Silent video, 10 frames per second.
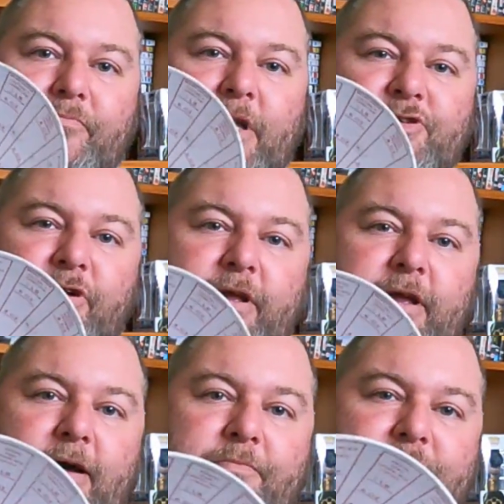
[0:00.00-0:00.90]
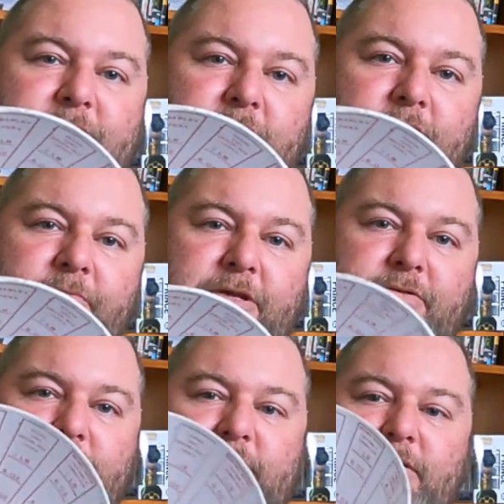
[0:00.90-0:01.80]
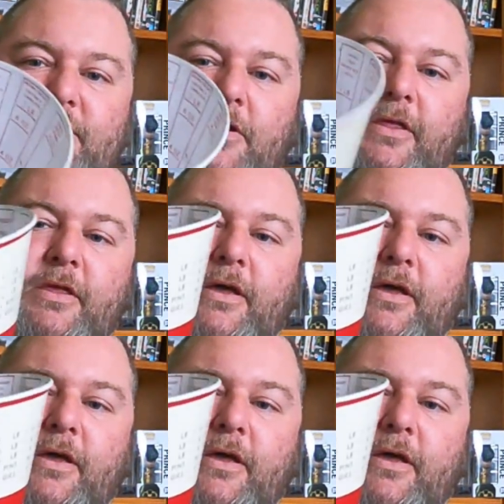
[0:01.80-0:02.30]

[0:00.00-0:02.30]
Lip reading: measuring cup. It's got all the measurements inside